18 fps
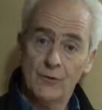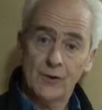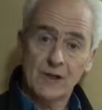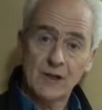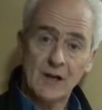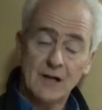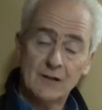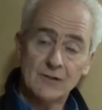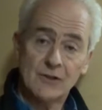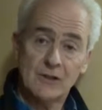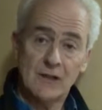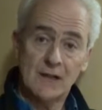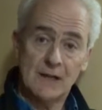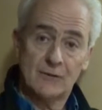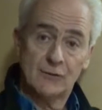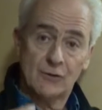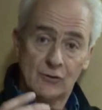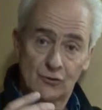The
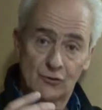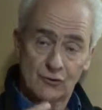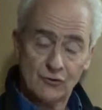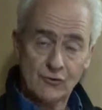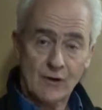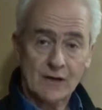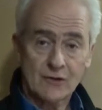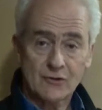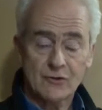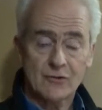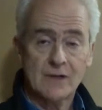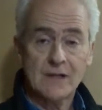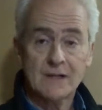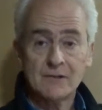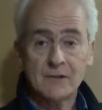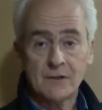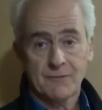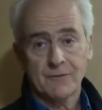Guardian is
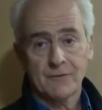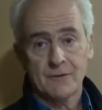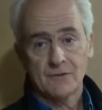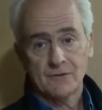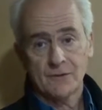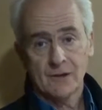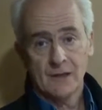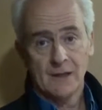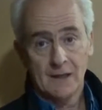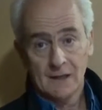structurally different